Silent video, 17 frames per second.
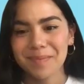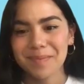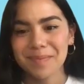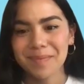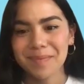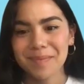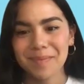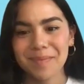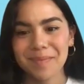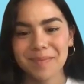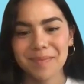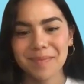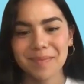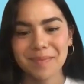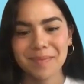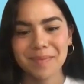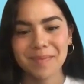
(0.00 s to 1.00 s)

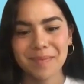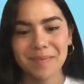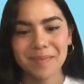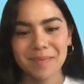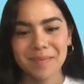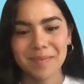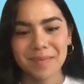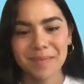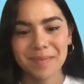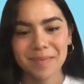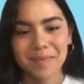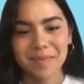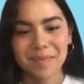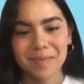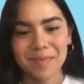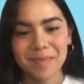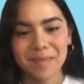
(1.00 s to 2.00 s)

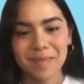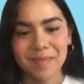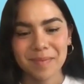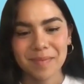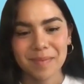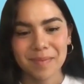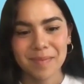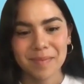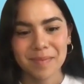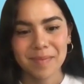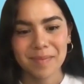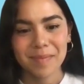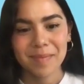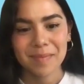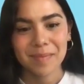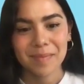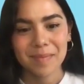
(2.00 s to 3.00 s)

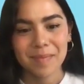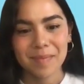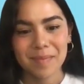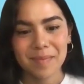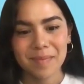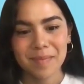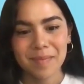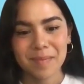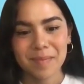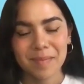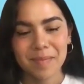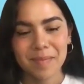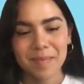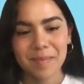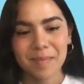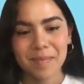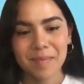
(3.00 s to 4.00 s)

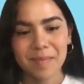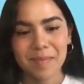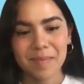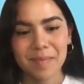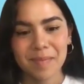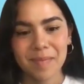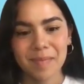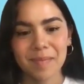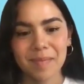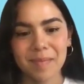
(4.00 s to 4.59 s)
This person isn't speaking.